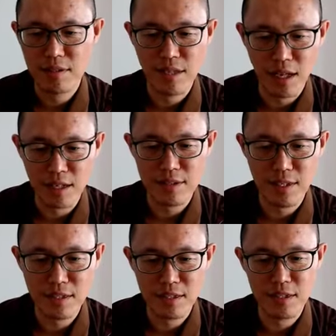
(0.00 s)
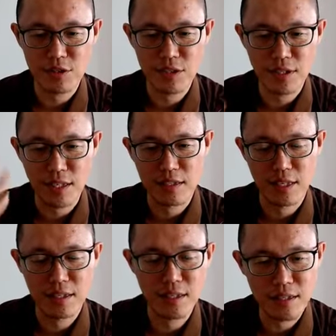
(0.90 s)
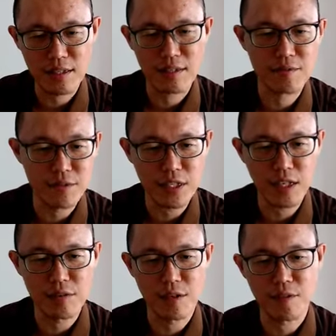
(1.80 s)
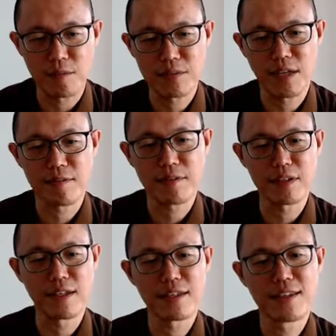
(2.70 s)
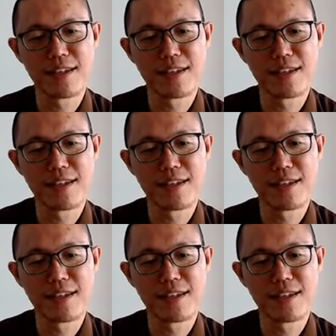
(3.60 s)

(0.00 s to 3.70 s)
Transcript: understand the nature and then free ourselves from suffering, right?